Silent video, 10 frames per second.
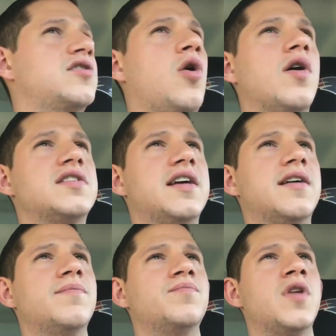
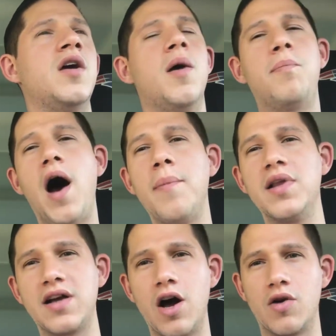causing
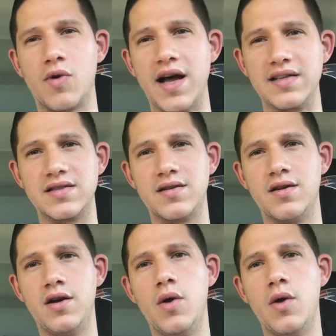public unrest.